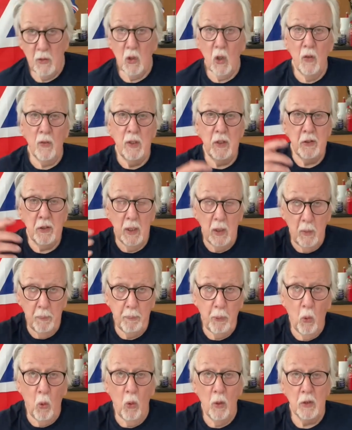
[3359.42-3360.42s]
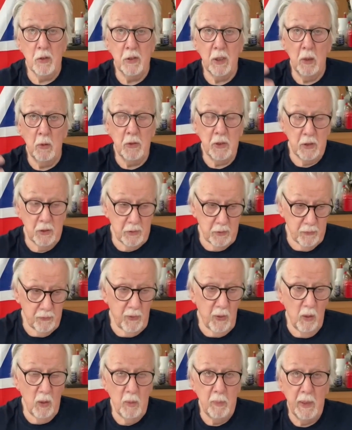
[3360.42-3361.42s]
got this little pause. So just
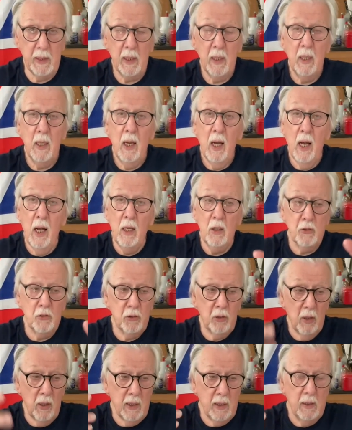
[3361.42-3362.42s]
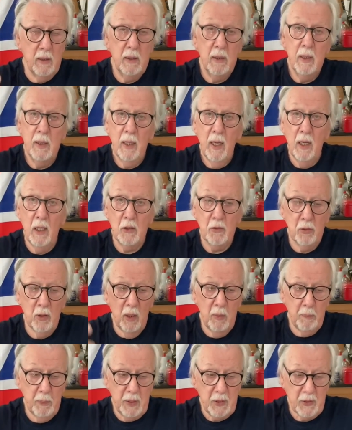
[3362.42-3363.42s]
follow me. I'll try and
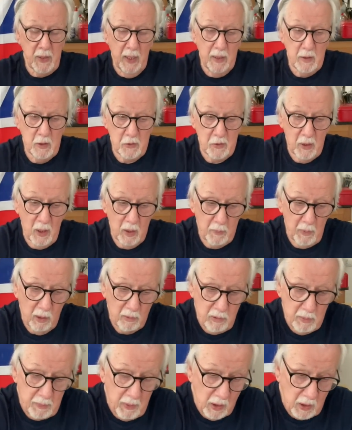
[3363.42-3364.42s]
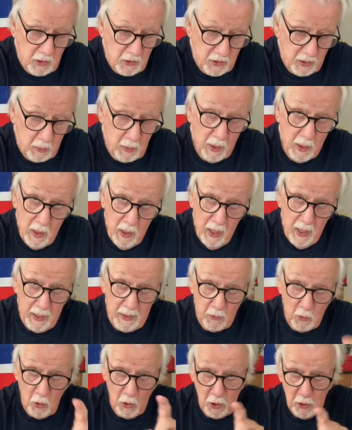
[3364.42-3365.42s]
beat out the time. I'll remind you, and of
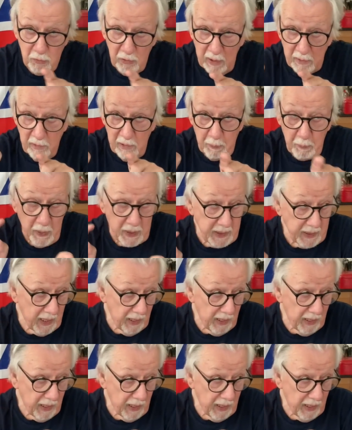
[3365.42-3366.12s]
course we repeat